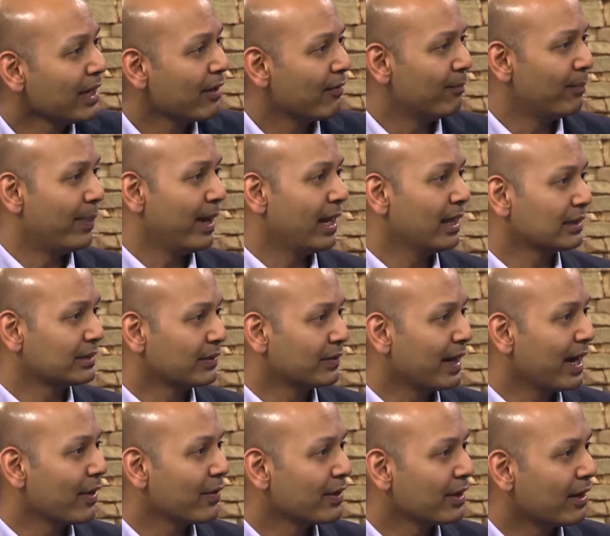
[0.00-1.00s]
a belt
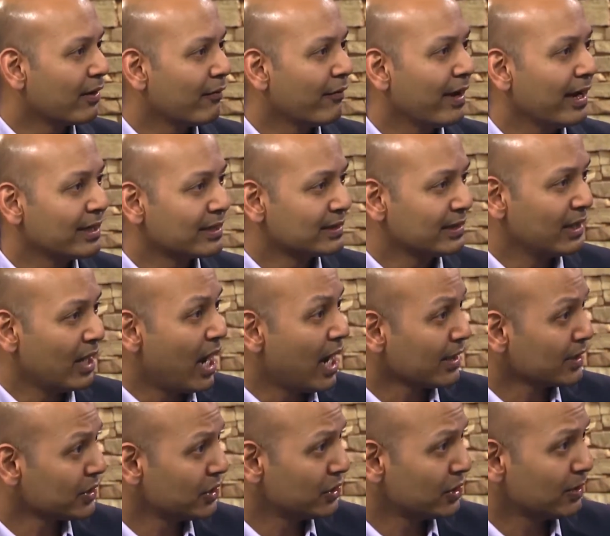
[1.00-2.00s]
around their waist, an
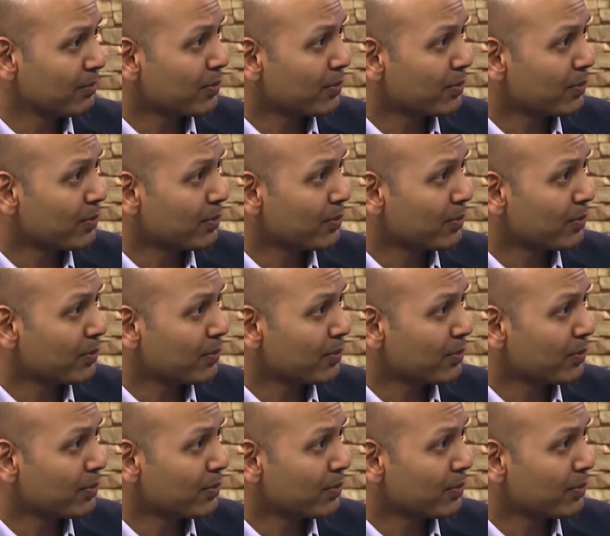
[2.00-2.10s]
oxygen